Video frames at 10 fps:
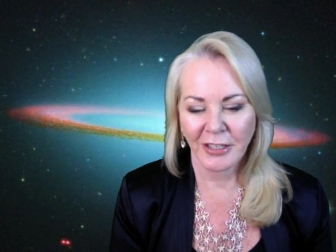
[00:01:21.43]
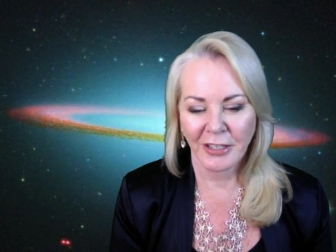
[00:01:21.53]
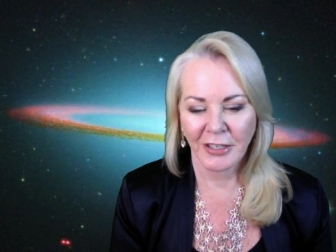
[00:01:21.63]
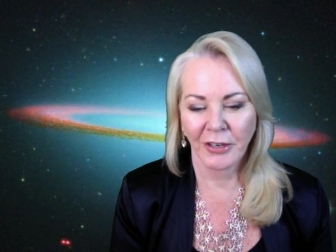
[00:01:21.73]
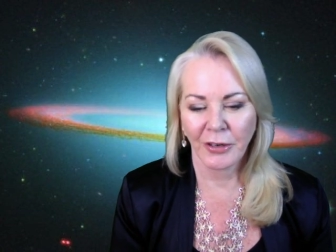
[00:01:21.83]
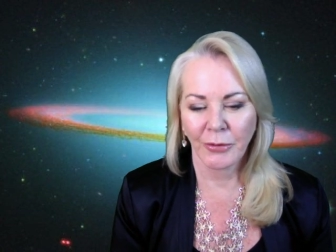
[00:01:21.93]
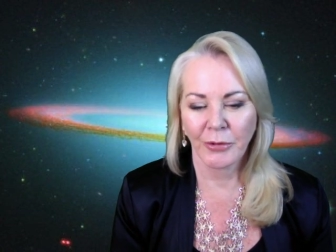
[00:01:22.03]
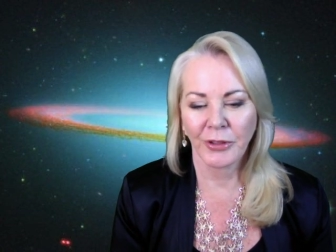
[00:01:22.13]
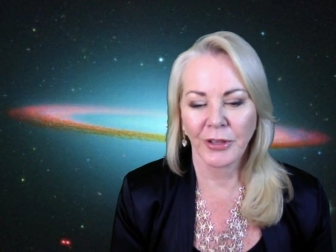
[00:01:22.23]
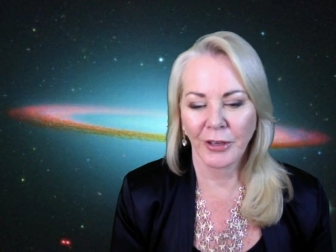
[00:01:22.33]
So
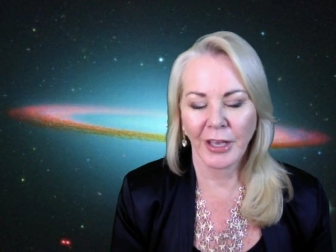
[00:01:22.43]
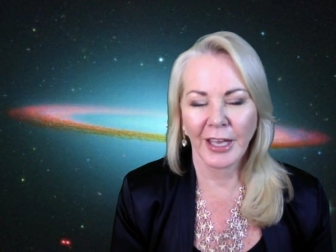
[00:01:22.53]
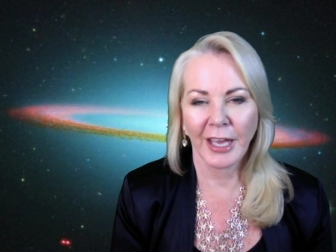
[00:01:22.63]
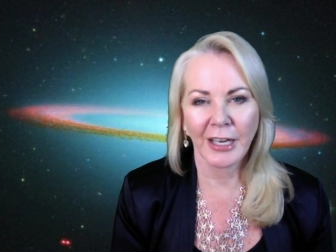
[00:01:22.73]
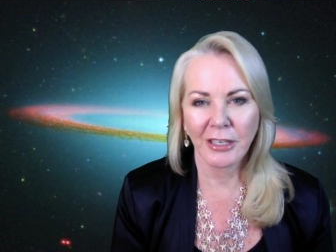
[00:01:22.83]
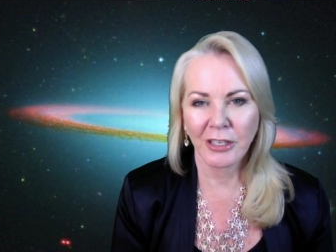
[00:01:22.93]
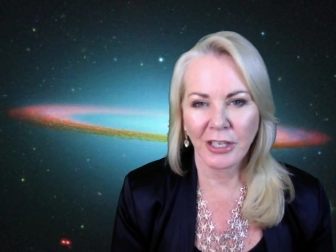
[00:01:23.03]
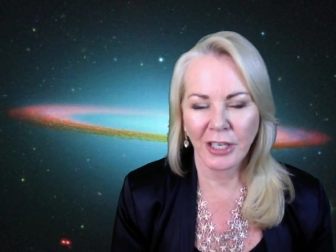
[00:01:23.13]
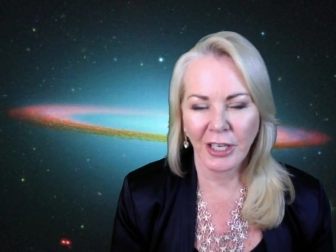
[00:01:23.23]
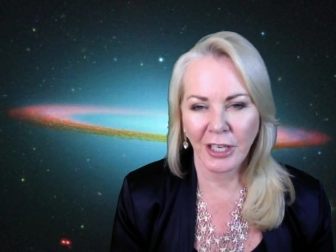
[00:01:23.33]
with the
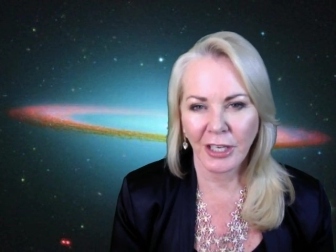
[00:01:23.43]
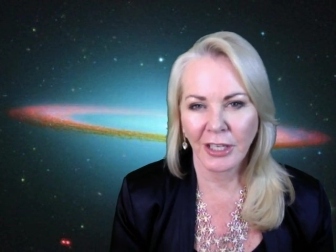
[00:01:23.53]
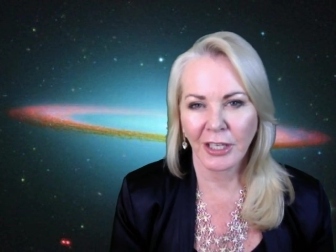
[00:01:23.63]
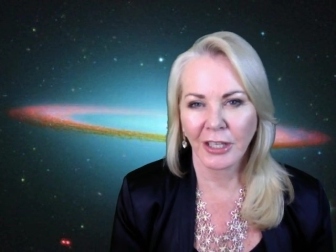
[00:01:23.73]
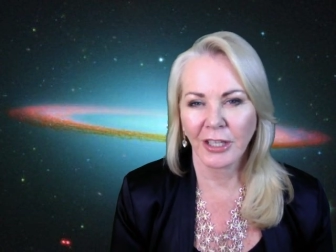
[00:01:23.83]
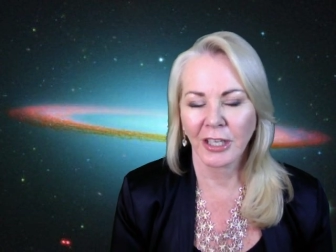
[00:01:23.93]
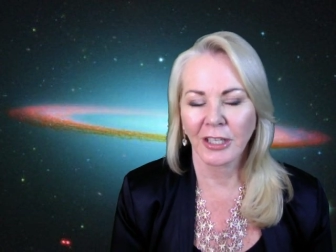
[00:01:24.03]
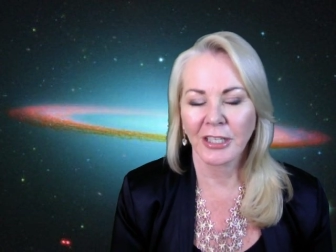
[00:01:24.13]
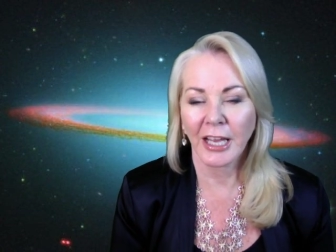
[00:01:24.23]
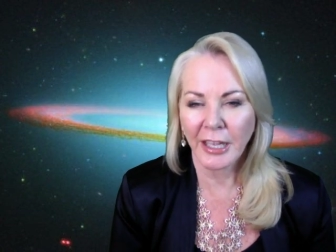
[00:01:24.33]
energy and the
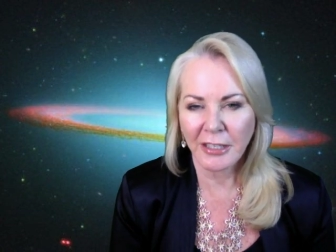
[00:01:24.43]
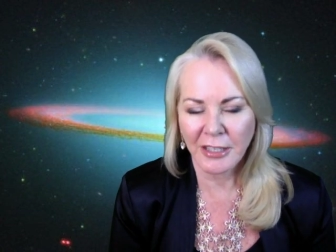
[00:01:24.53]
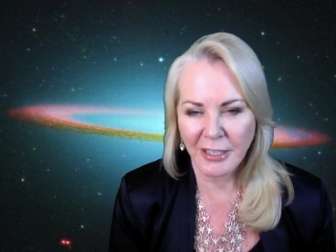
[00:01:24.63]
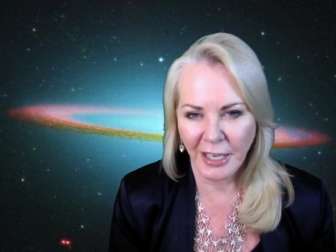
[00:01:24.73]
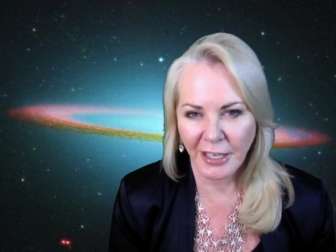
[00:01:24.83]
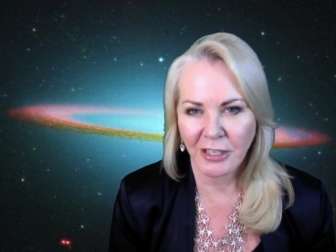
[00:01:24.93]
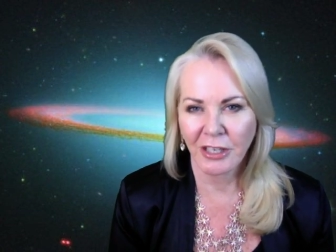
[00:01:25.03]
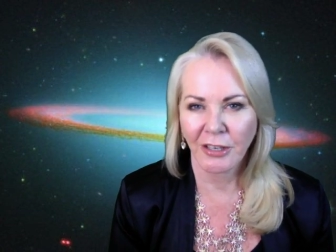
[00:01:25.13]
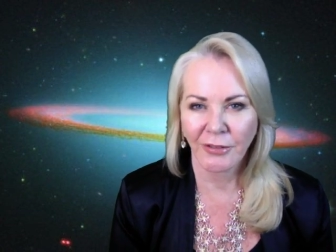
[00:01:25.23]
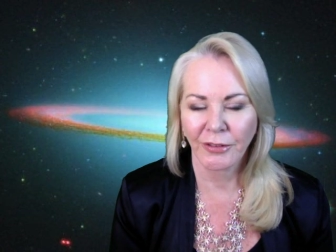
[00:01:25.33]
intense
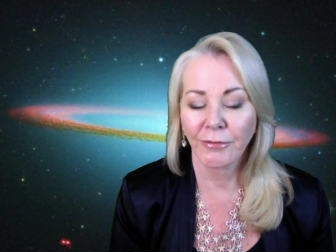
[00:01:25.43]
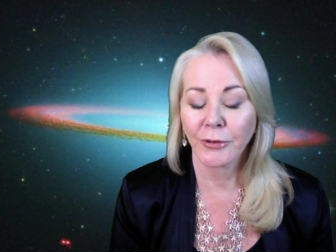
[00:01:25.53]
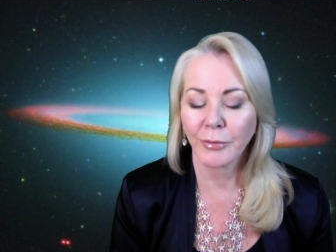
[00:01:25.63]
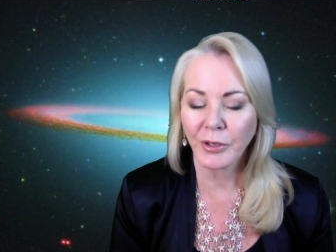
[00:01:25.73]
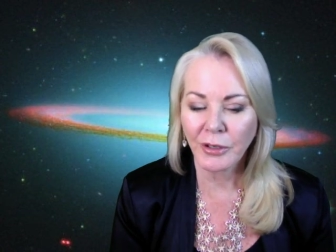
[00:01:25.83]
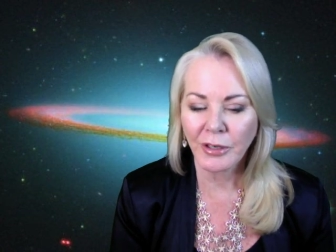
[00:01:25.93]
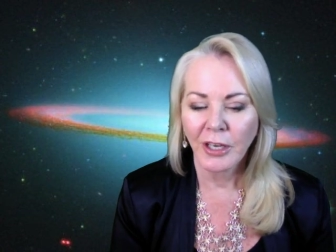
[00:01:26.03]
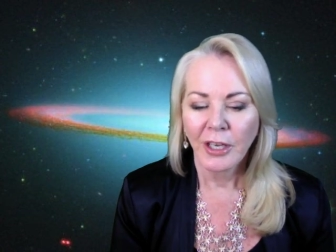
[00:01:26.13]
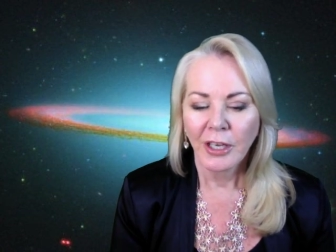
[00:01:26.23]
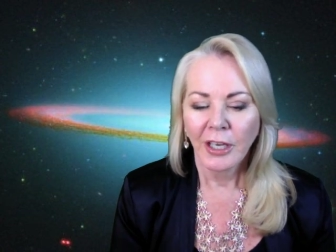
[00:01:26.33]
energy of the full Moon,
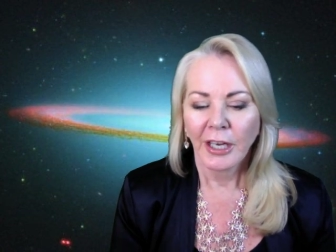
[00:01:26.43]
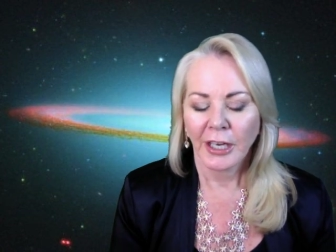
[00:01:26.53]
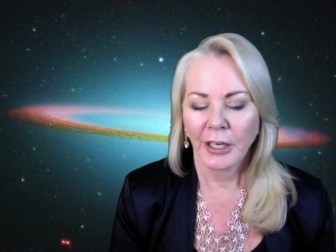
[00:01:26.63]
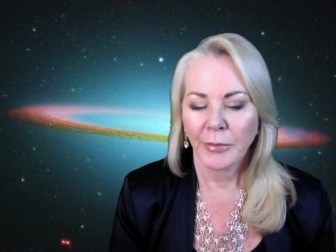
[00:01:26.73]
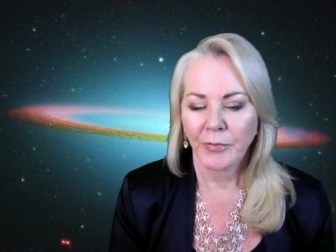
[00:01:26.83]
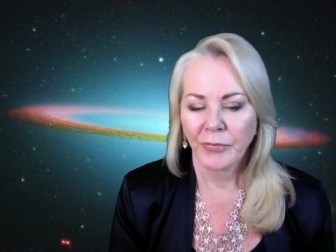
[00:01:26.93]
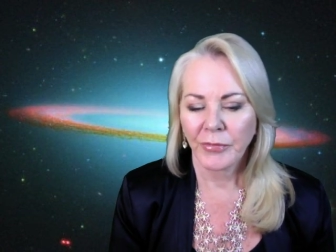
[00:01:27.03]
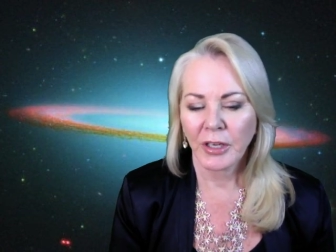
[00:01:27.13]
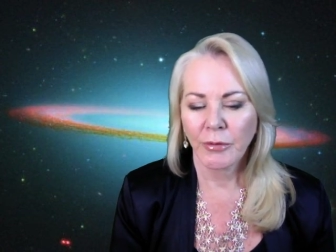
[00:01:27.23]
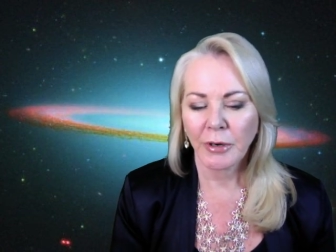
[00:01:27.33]

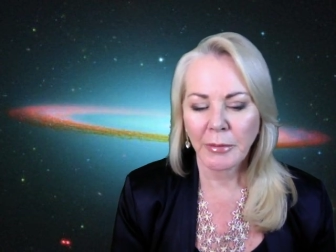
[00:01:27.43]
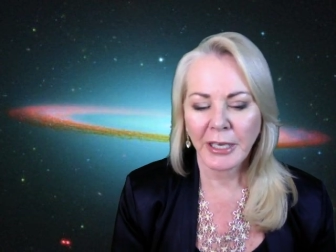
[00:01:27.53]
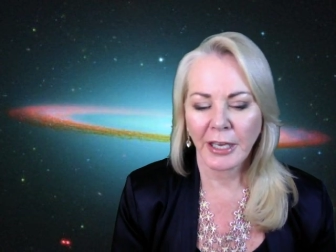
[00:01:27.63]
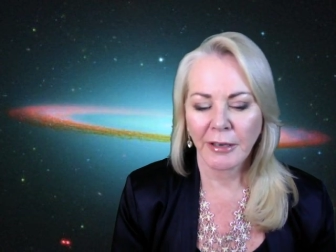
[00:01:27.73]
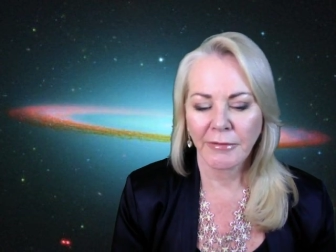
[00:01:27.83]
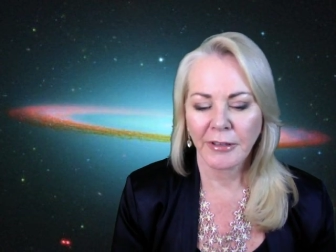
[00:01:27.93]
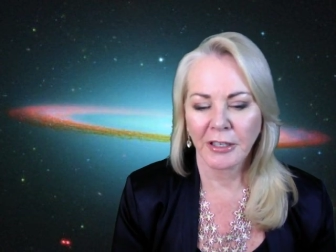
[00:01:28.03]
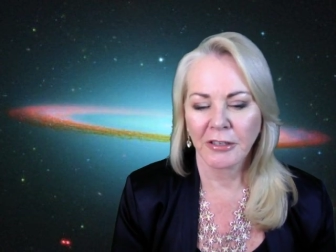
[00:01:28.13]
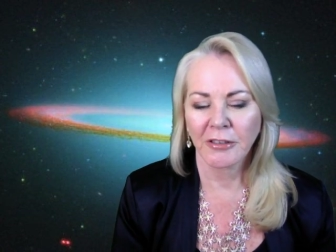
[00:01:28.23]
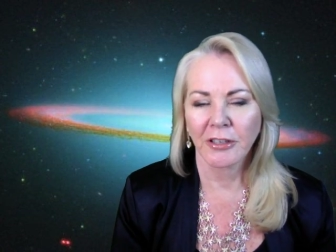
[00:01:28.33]
you want to be careful
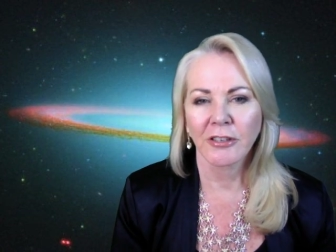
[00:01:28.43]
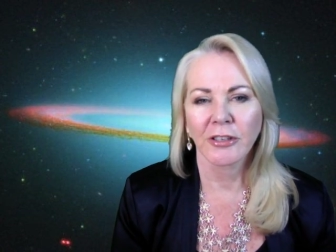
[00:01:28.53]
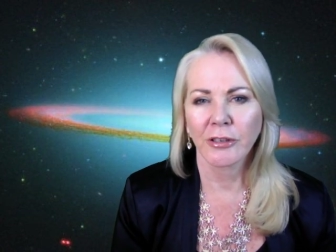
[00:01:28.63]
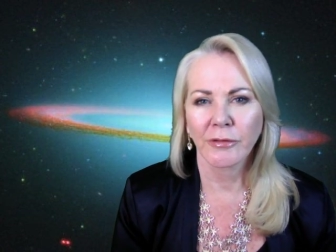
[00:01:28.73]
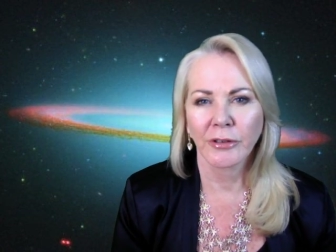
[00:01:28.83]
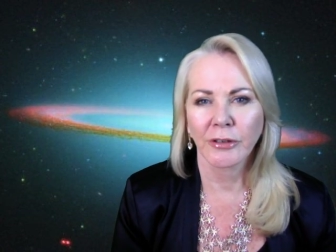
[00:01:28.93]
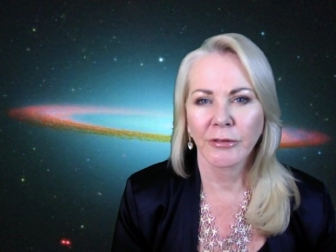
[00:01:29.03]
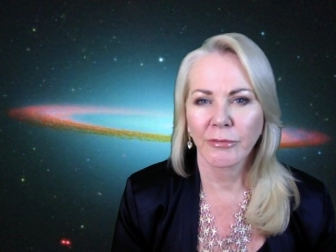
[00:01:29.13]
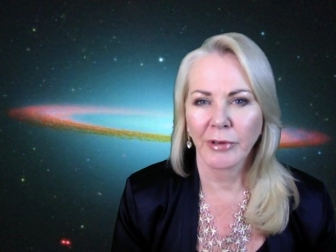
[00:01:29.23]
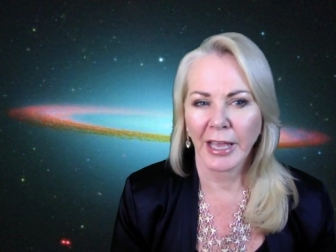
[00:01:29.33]
that you don't
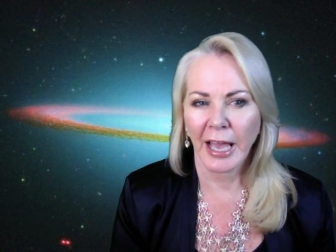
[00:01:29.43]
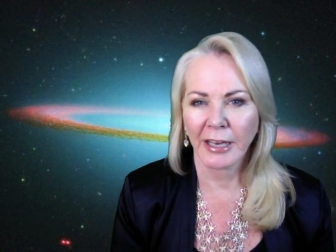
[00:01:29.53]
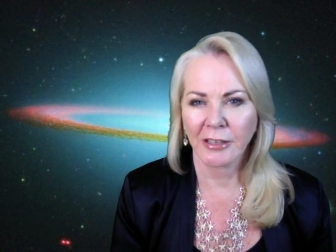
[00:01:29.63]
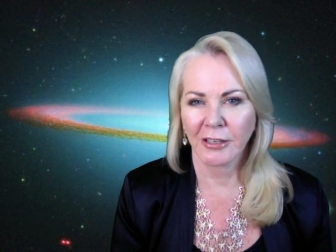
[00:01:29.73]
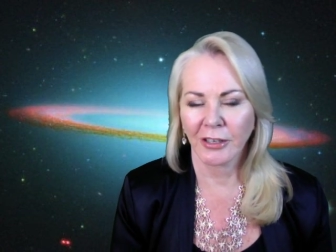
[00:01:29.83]
overreact